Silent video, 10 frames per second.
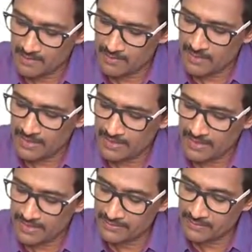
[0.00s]
we can
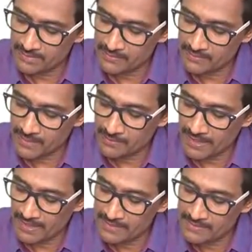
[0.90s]
write it even this way,
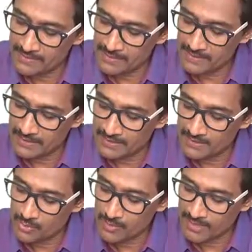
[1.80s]
minus e
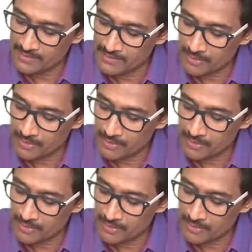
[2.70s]
raised to x